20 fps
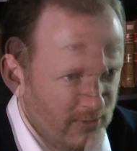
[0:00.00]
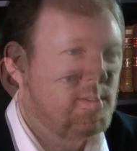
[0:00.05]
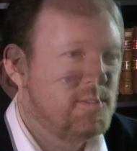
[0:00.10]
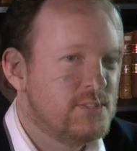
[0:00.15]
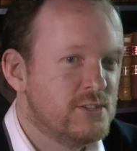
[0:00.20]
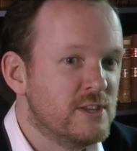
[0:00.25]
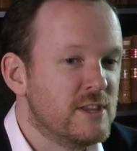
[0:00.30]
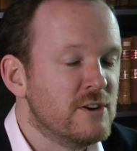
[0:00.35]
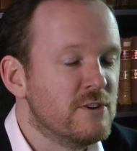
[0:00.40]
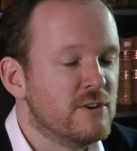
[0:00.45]

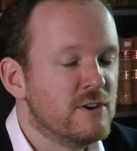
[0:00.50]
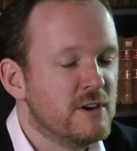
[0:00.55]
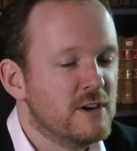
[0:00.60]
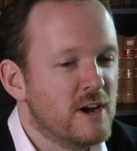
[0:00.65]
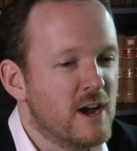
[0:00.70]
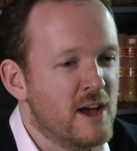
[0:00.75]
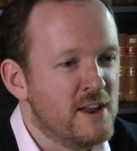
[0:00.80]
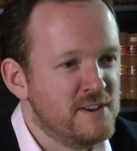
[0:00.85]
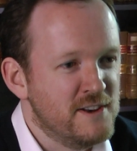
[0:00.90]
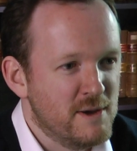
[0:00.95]
So there
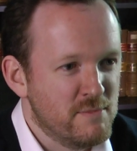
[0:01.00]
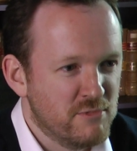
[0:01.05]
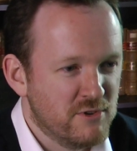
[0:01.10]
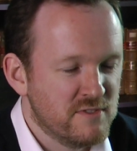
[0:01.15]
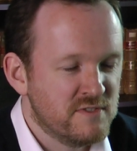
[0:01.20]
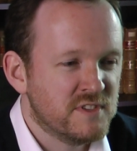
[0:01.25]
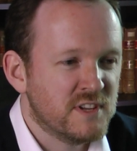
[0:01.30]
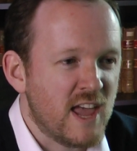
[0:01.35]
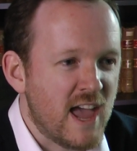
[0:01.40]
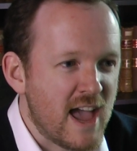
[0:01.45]
are a number
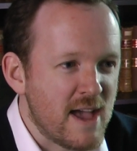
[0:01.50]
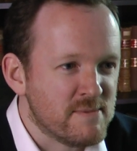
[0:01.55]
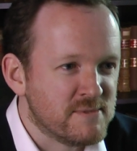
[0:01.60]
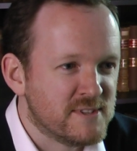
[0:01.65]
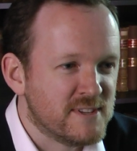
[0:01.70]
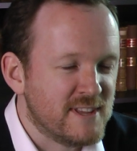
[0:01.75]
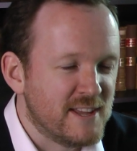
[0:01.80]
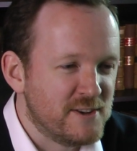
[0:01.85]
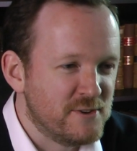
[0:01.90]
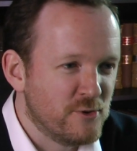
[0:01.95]
of
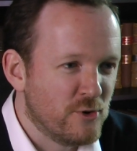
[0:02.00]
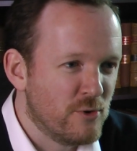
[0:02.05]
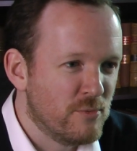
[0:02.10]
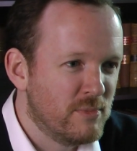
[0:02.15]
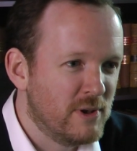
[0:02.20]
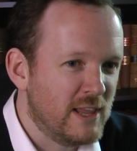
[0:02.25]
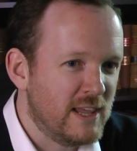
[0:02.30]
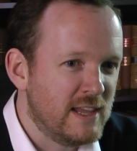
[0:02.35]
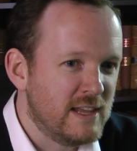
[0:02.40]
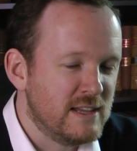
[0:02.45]
scams, and they
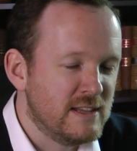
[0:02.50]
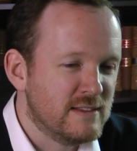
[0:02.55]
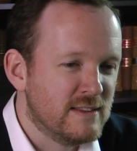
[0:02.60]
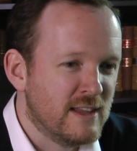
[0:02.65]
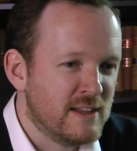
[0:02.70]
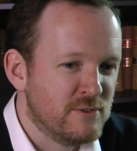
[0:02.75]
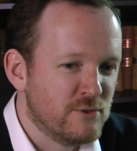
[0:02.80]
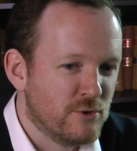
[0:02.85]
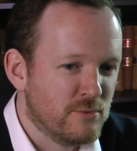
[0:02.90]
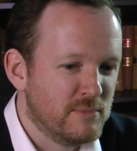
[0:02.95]

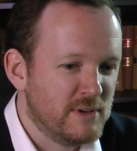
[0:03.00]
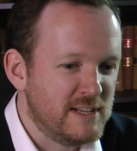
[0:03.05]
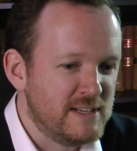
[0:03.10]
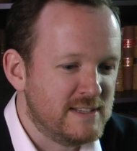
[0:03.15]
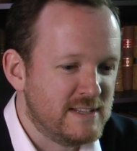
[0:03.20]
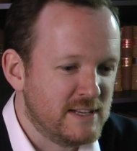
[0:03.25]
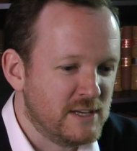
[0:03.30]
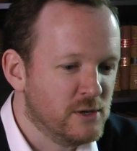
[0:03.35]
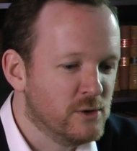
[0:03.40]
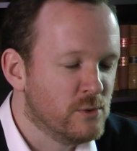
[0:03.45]
normally
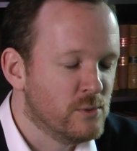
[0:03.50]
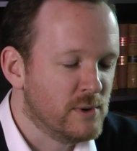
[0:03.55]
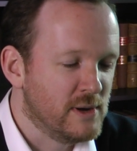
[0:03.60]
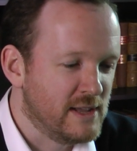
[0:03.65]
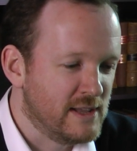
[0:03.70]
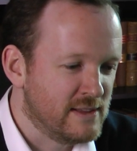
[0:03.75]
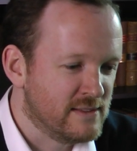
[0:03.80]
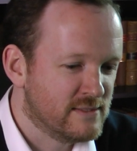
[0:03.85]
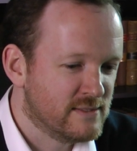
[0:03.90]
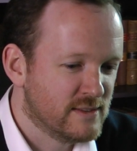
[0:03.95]
deal
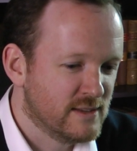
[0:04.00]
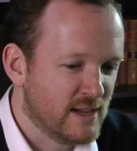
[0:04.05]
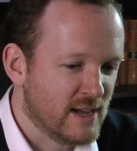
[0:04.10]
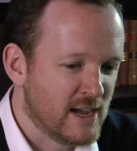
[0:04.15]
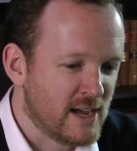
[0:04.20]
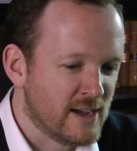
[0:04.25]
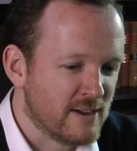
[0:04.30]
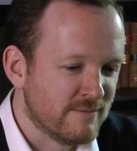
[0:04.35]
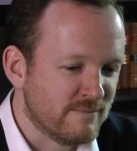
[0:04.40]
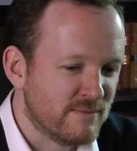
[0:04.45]
with
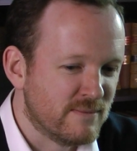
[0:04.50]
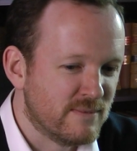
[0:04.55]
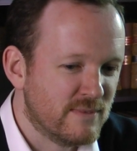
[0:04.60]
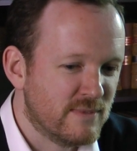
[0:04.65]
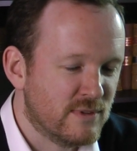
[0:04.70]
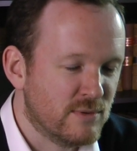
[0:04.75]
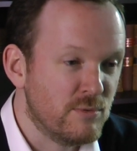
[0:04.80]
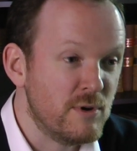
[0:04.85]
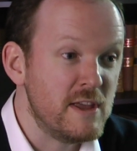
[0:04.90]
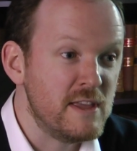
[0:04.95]

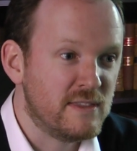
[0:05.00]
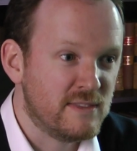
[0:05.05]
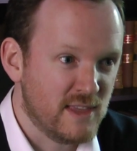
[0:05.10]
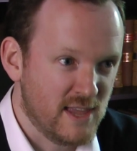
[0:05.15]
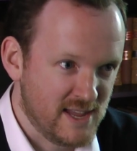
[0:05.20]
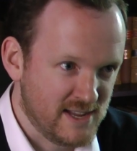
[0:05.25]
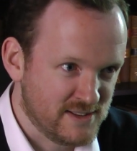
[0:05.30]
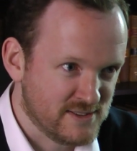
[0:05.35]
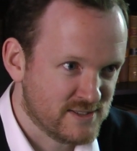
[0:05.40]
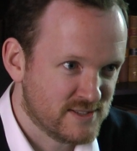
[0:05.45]
three
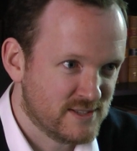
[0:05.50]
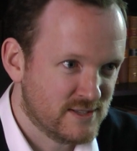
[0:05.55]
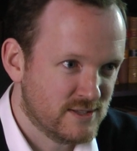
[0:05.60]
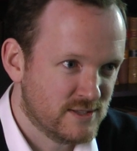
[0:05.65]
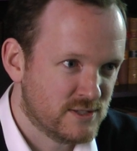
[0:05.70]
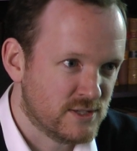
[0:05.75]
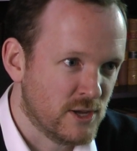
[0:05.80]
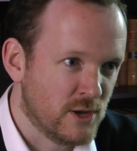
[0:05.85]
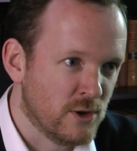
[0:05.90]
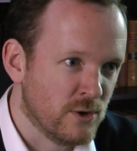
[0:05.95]
things.
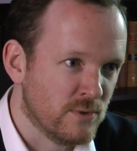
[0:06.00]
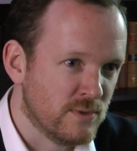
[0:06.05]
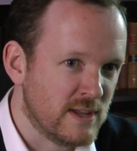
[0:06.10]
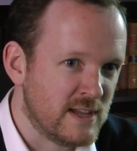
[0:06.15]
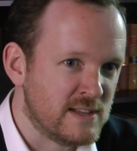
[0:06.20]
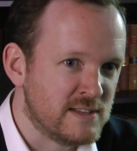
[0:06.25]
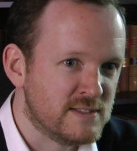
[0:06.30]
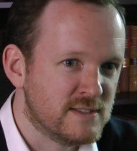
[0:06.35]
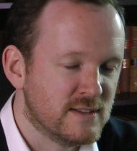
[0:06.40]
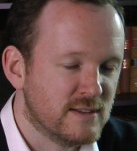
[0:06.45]
So
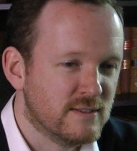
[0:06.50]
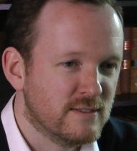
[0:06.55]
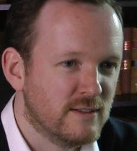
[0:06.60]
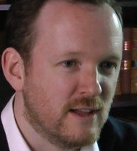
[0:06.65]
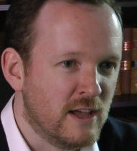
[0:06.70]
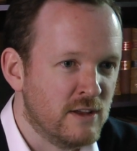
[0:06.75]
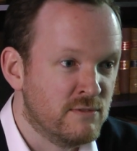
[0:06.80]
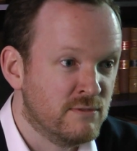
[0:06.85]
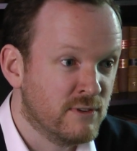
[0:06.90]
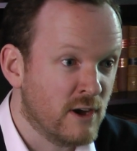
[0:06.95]
there's
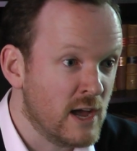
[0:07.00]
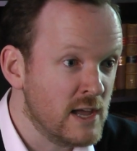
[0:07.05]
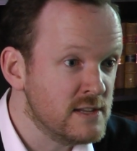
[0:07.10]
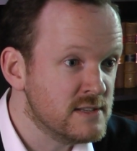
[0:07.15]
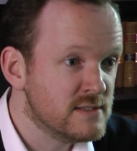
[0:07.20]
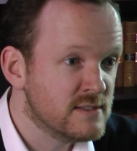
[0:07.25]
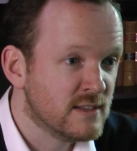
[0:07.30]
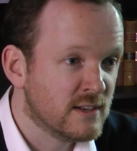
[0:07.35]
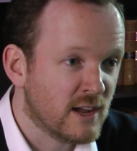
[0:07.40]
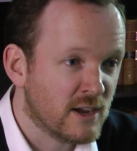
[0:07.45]

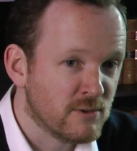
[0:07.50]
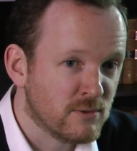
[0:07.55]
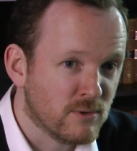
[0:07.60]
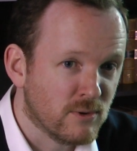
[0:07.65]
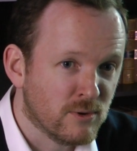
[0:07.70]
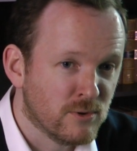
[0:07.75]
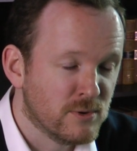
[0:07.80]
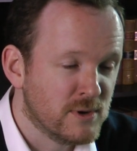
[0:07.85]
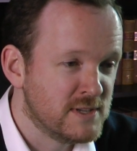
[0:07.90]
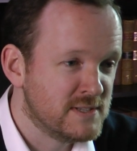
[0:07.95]
advice that I will
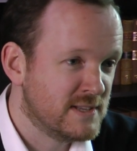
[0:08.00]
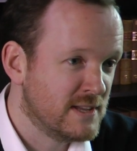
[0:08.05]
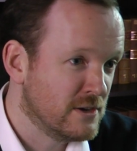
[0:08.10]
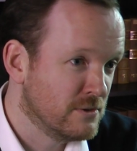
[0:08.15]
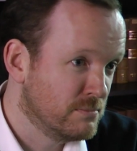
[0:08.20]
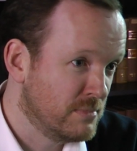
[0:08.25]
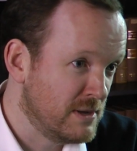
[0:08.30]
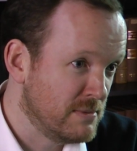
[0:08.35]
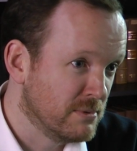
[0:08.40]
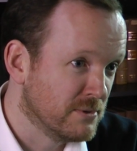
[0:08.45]
always
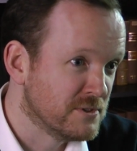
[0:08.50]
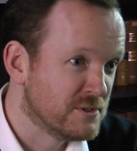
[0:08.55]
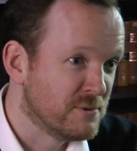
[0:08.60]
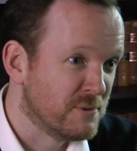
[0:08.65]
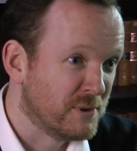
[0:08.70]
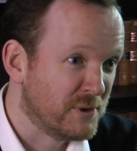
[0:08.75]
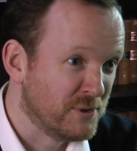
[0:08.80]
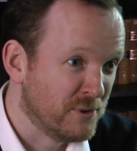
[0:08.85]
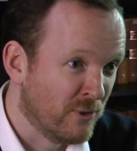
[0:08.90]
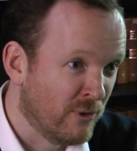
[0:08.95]
tell people
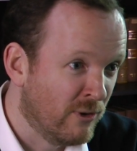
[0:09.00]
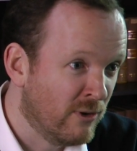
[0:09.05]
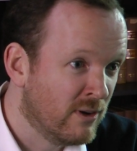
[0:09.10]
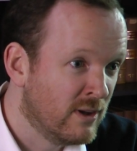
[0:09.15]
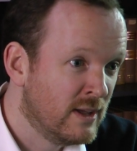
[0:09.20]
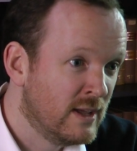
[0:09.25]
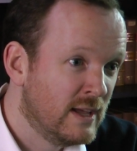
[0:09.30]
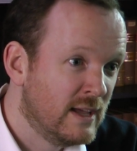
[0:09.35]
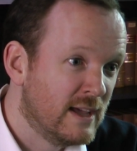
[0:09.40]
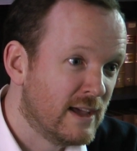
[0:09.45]
to
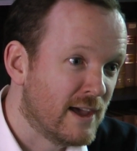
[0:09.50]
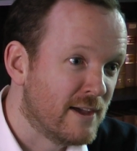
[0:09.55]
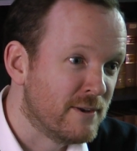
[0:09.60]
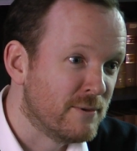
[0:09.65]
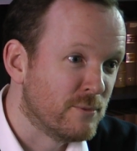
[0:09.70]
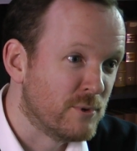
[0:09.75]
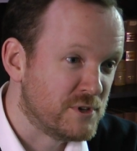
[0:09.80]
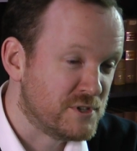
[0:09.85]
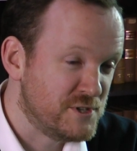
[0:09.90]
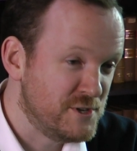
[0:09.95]
ignore,
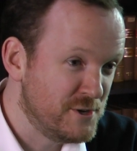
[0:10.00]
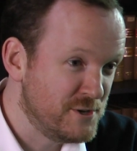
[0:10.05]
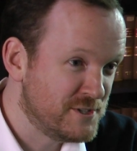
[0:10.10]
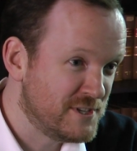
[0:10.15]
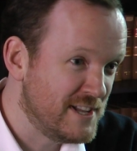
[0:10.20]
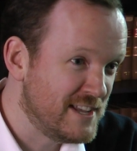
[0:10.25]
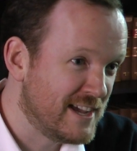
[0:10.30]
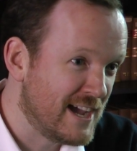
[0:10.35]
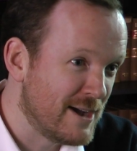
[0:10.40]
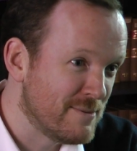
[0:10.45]
and which
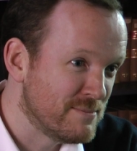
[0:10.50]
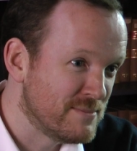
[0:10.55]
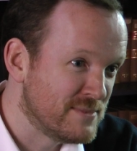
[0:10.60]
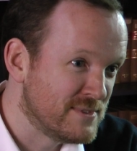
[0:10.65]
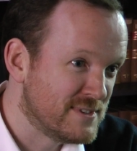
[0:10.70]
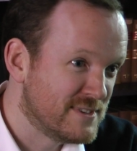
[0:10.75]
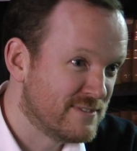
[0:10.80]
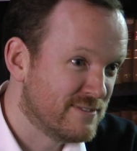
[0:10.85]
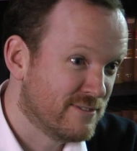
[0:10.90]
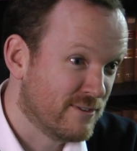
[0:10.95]
usually
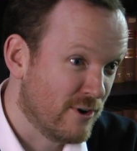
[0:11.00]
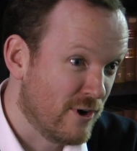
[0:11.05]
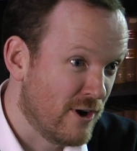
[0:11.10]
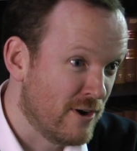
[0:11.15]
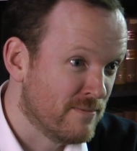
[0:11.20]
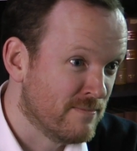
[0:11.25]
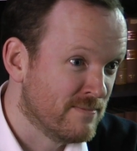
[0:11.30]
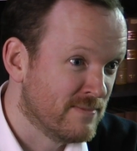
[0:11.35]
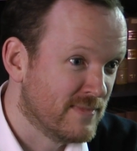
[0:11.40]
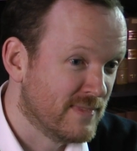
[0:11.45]
comes
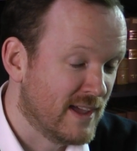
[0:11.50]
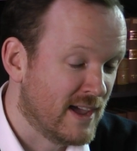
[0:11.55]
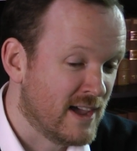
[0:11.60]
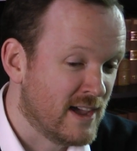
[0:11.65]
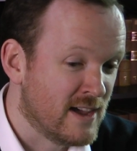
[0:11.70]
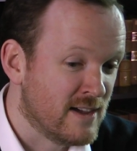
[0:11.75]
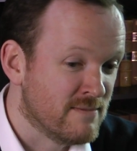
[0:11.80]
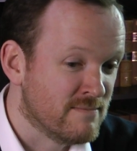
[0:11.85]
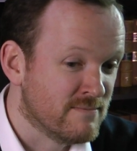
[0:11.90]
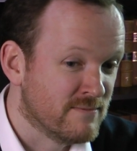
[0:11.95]
from
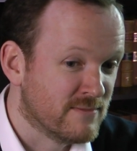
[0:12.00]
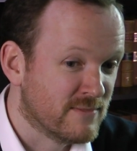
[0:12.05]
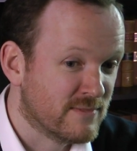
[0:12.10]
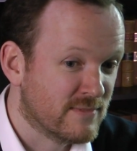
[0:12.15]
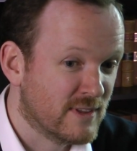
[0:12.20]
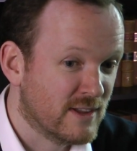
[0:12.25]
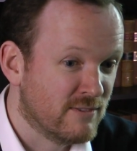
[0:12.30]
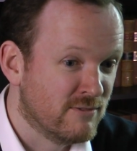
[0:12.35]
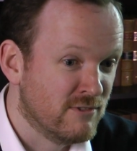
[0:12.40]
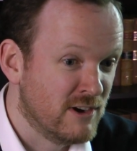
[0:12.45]

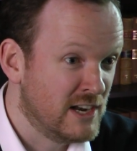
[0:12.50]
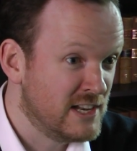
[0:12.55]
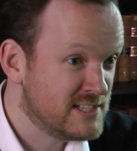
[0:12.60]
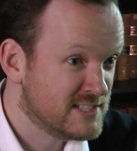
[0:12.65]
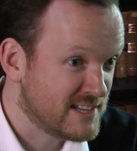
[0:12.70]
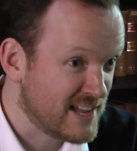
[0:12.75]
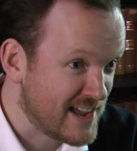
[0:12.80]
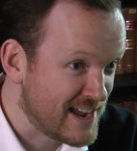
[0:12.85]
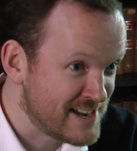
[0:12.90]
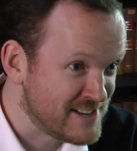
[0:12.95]
real
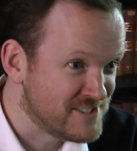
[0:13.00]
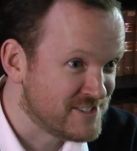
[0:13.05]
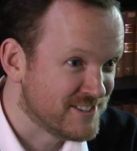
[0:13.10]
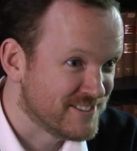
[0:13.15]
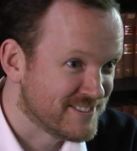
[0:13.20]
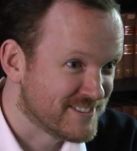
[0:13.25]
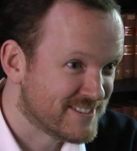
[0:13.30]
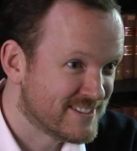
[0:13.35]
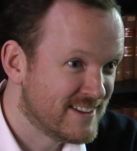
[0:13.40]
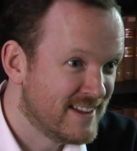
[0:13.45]
estate
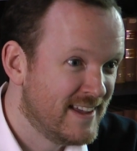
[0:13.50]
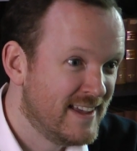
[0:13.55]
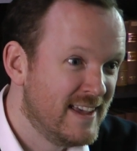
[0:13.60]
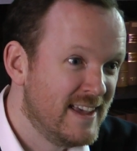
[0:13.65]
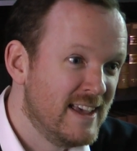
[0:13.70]
agents.